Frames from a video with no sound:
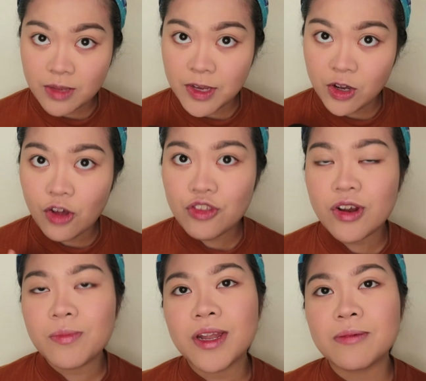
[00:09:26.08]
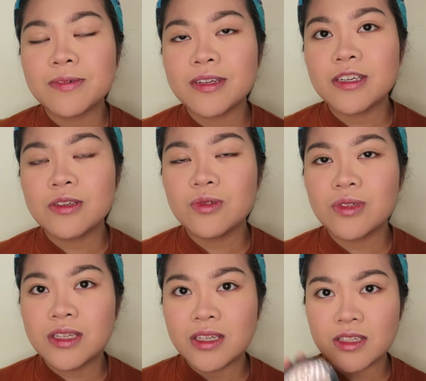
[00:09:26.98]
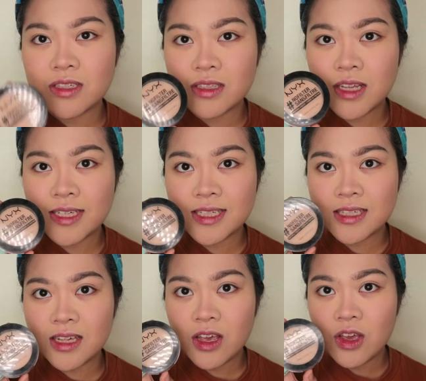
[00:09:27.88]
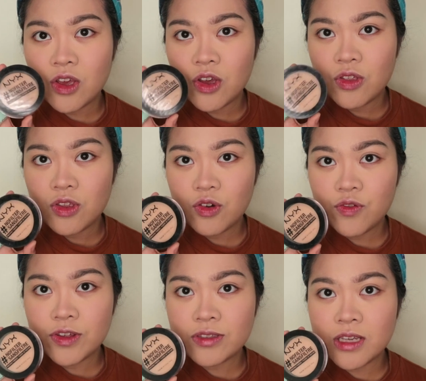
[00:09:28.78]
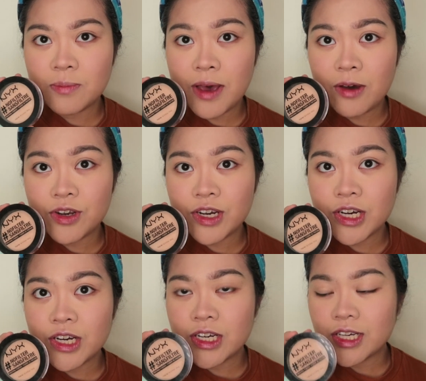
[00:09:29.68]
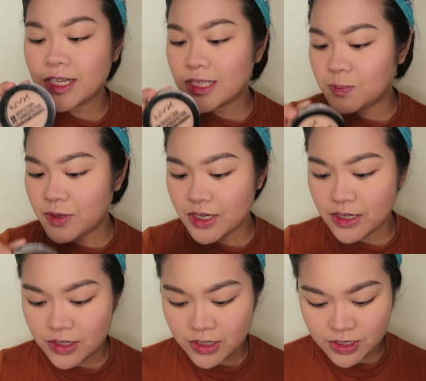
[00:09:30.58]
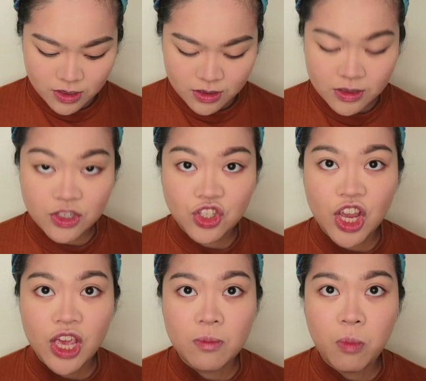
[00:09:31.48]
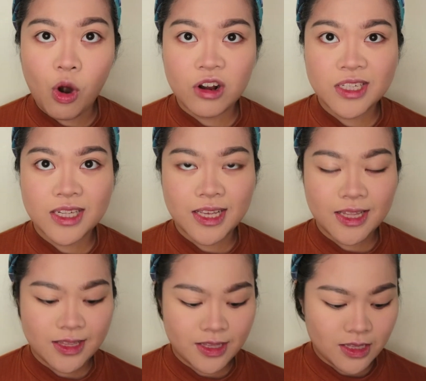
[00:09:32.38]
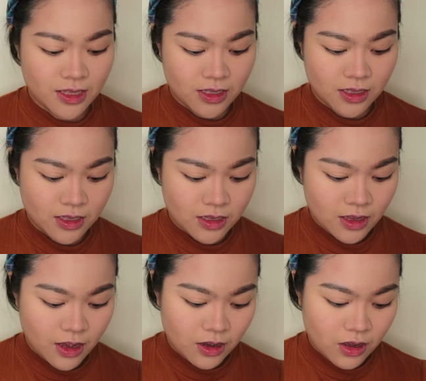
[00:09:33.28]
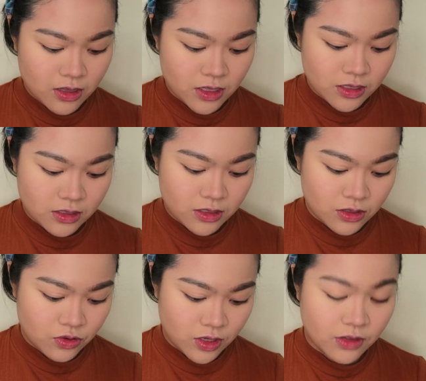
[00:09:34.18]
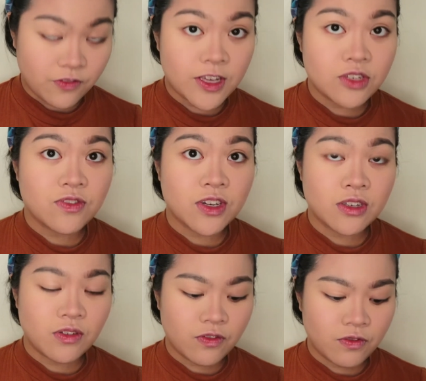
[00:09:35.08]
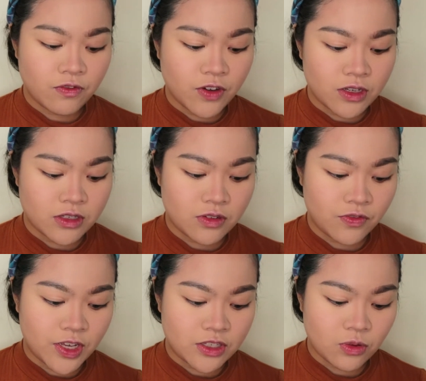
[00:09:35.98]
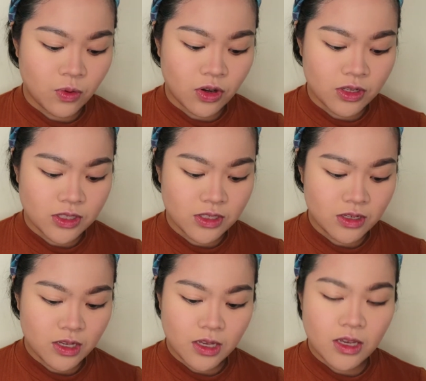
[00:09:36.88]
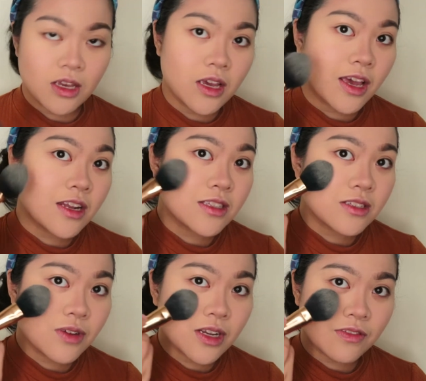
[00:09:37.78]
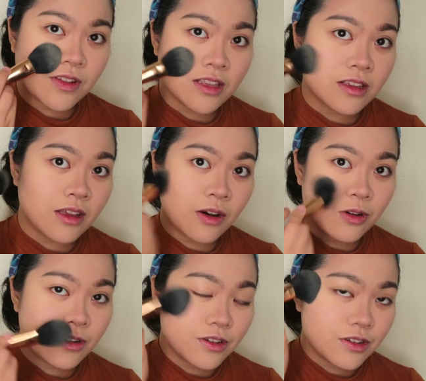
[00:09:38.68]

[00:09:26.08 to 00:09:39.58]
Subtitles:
Set my contour a bit, I'm gonna use this NYX No Filter powder. It's pretty good in the shade Porcelain. I got this during the first Face Awards and it's already flattened out.